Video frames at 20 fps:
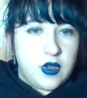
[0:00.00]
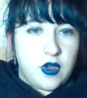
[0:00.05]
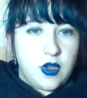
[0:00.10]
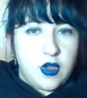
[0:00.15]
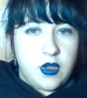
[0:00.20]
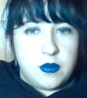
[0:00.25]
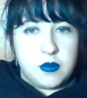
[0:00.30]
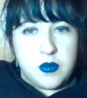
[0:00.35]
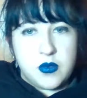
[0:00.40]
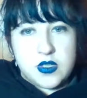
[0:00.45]

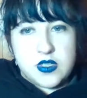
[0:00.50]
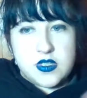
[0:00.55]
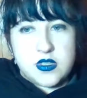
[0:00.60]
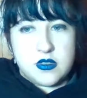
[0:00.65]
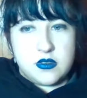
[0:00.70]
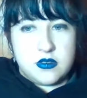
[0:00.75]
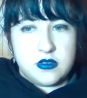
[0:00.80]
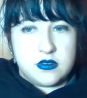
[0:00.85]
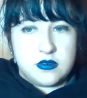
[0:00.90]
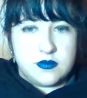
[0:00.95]
like
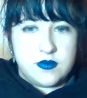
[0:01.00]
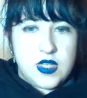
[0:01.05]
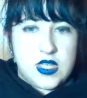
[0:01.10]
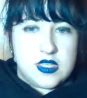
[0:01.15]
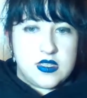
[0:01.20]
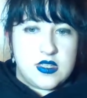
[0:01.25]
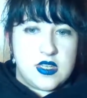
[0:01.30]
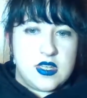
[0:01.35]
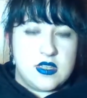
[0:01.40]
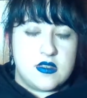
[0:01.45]
herb
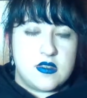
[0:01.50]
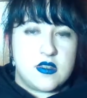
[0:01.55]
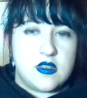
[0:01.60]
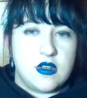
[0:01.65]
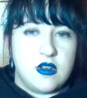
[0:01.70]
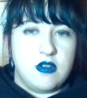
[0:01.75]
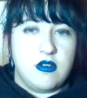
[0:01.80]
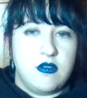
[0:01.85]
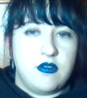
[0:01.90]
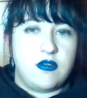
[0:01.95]
crystal
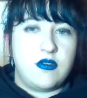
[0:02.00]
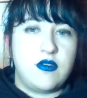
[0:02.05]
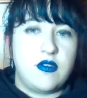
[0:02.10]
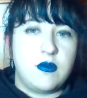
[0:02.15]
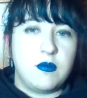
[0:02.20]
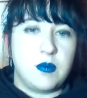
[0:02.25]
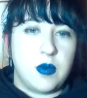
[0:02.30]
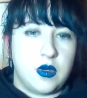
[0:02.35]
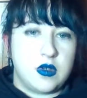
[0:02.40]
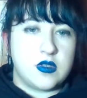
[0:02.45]
incense sort
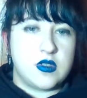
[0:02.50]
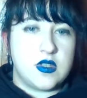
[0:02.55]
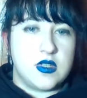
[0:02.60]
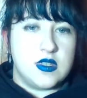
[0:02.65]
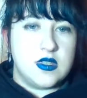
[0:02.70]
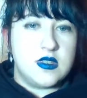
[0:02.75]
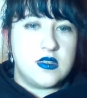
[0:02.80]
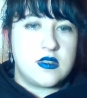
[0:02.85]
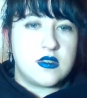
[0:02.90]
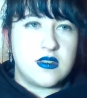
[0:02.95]
of
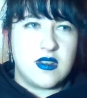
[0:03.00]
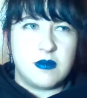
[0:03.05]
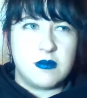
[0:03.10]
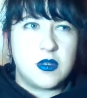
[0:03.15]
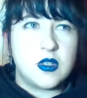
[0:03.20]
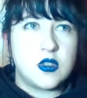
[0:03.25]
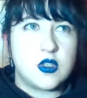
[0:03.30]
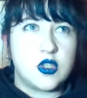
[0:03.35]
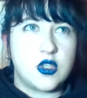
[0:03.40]
boxes,